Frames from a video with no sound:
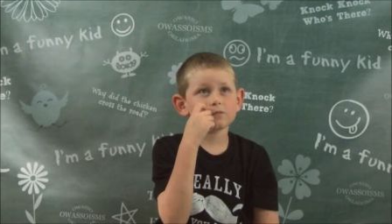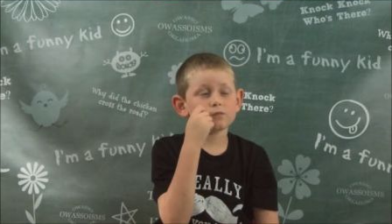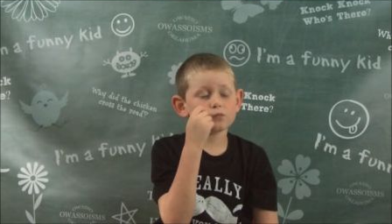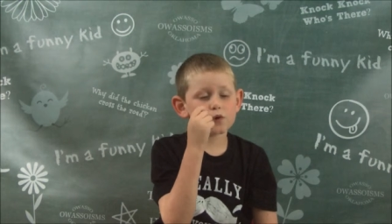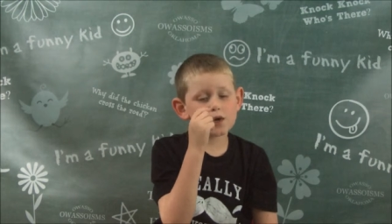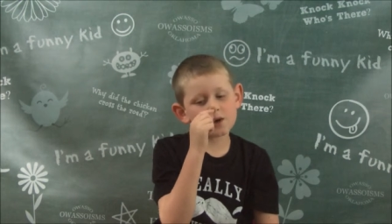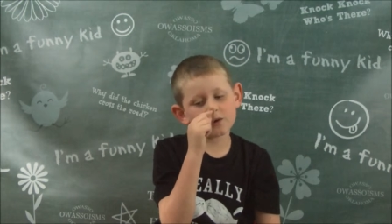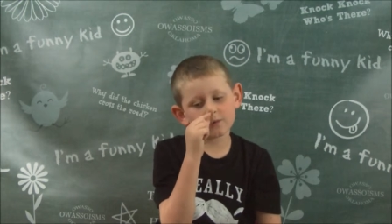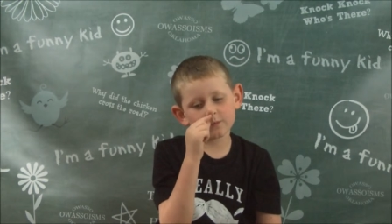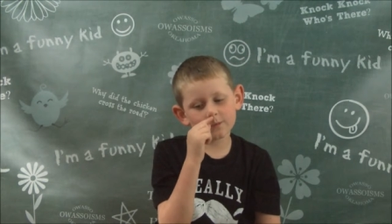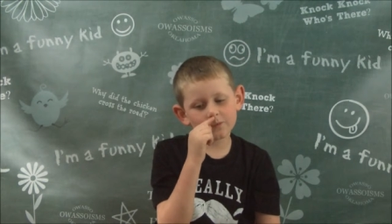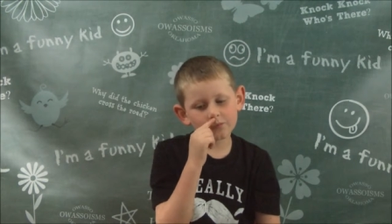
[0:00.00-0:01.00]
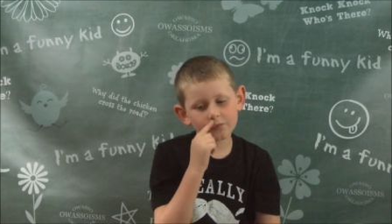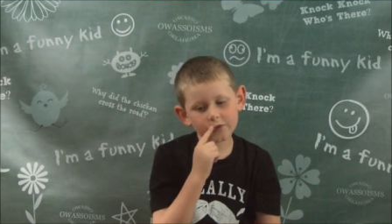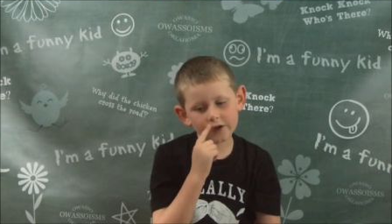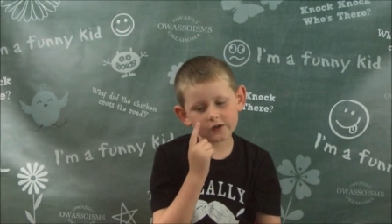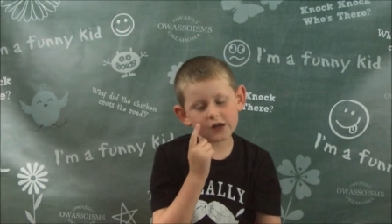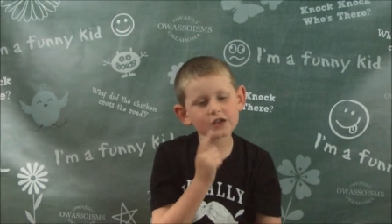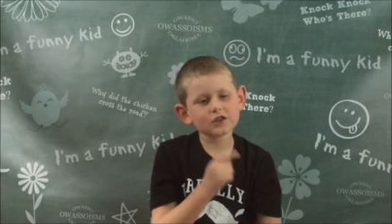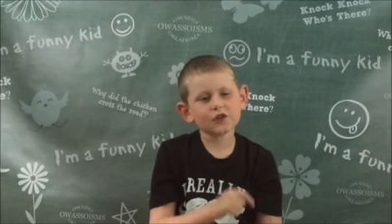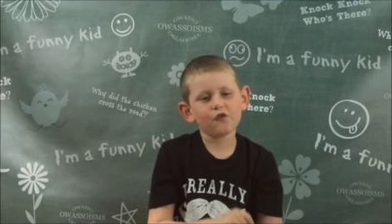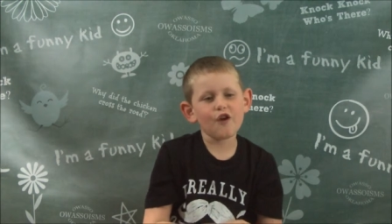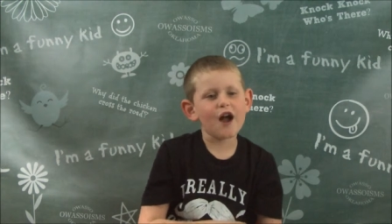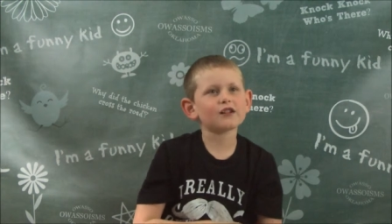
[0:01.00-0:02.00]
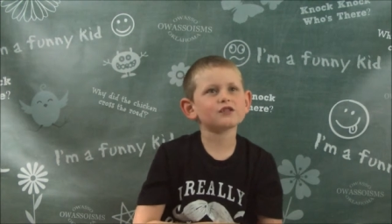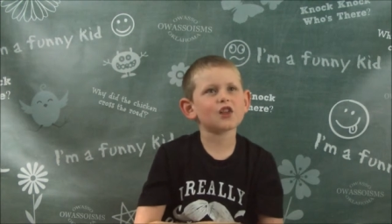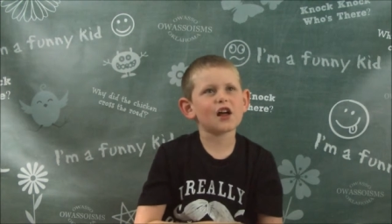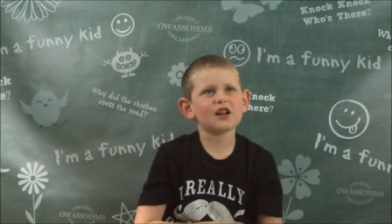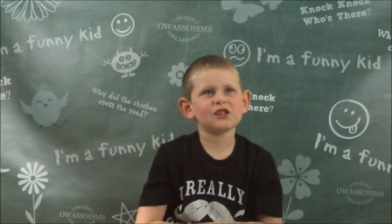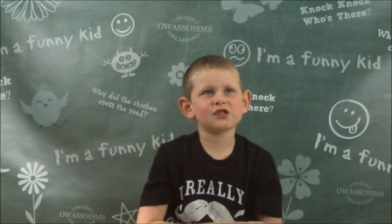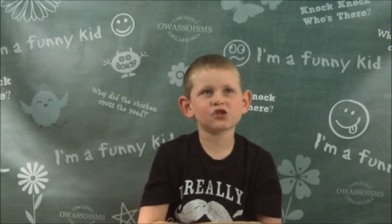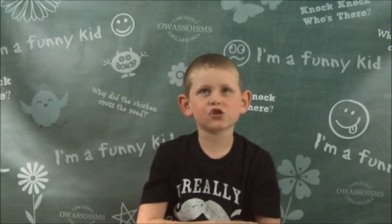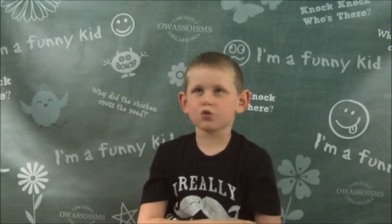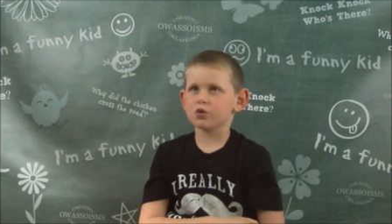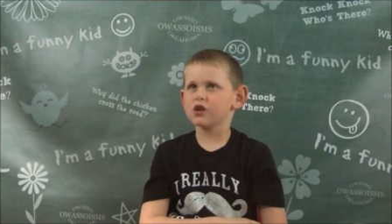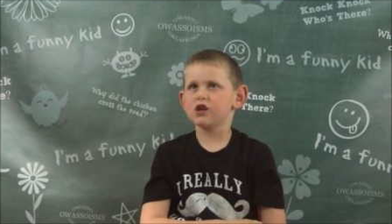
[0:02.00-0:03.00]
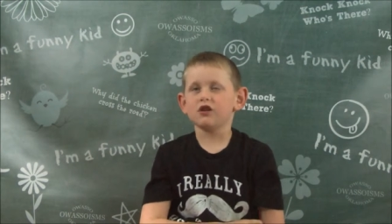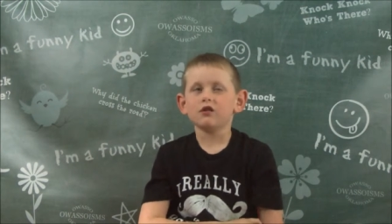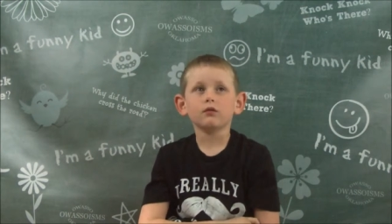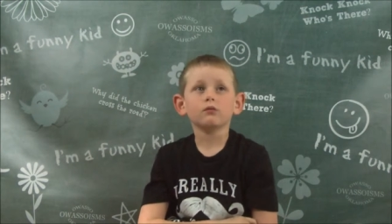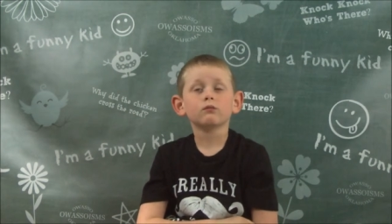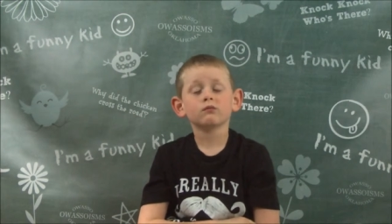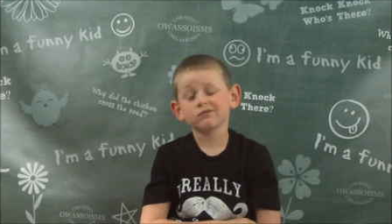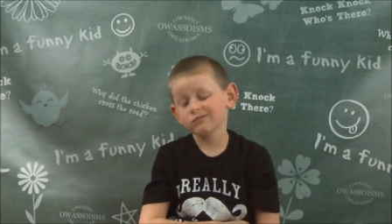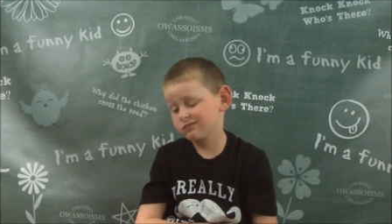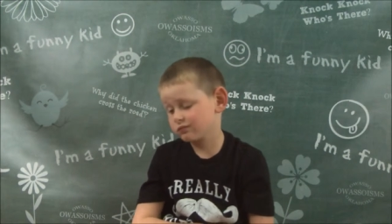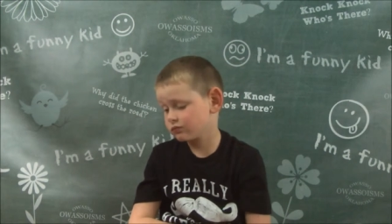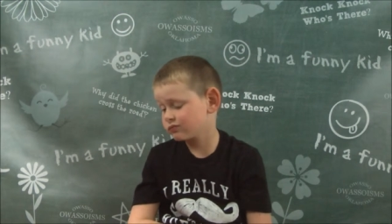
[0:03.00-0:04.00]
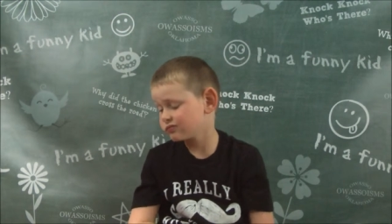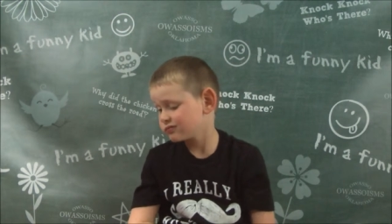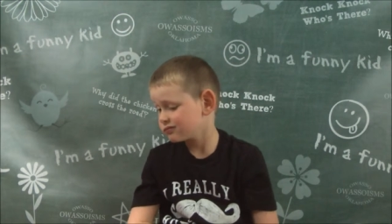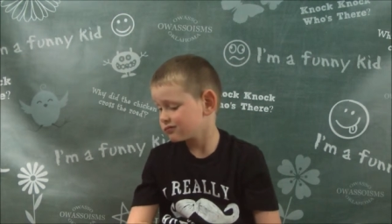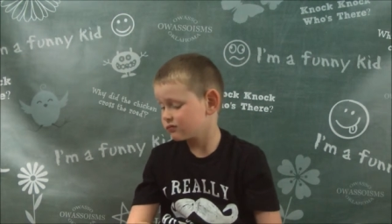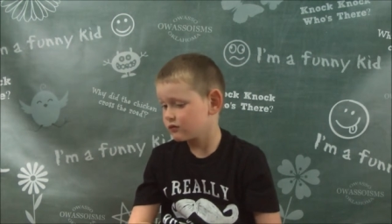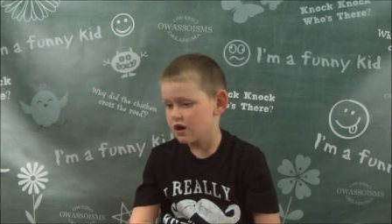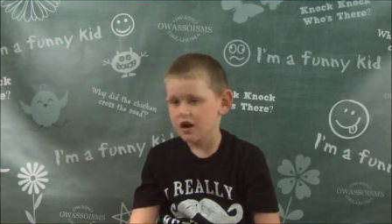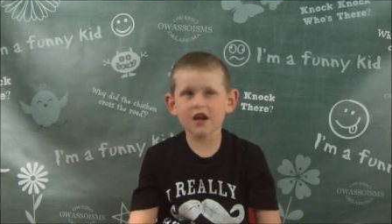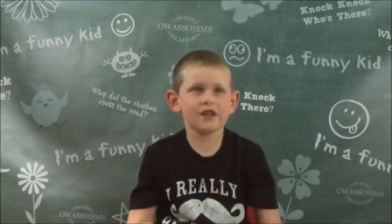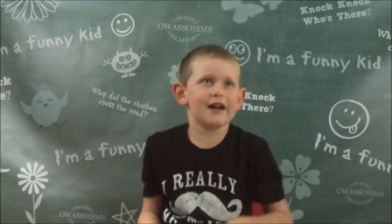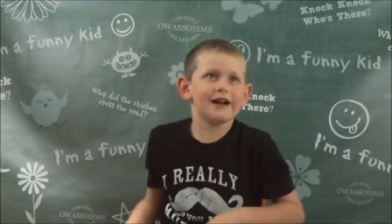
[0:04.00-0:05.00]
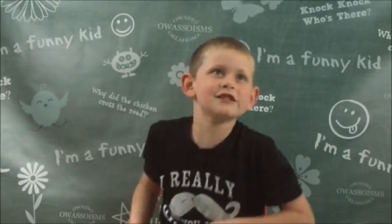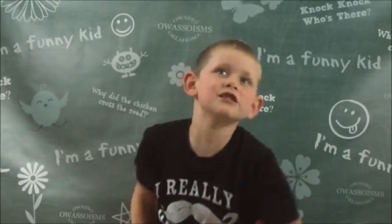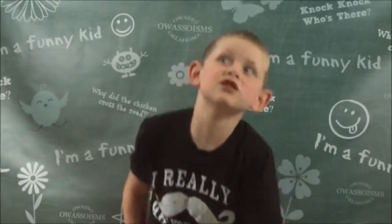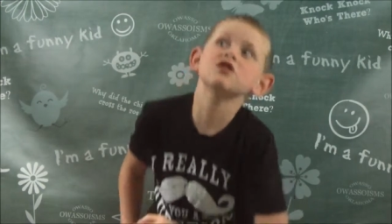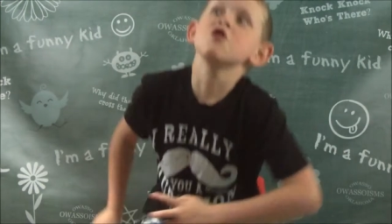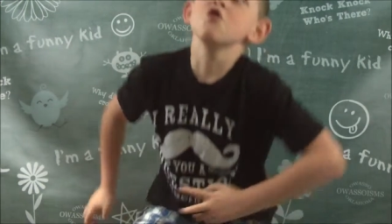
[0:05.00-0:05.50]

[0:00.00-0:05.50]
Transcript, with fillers: Well, I like the fact that he's green. Oh, he and I just